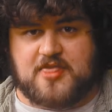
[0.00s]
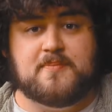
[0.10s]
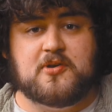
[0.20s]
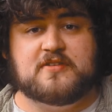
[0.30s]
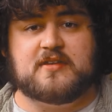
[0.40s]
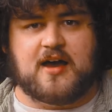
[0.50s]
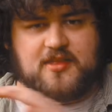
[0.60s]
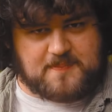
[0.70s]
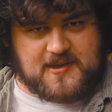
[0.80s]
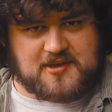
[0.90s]
And then because our
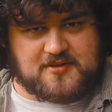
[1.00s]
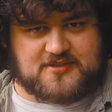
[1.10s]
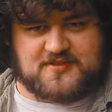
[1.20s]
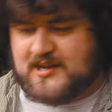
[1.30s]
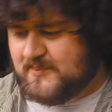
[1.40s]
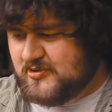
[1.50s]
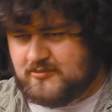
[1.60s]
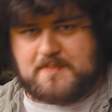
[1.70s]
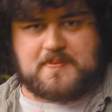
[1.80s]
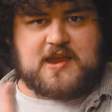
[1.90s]
other Pico is set up to
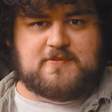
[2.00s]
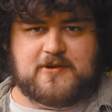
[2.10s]
repeat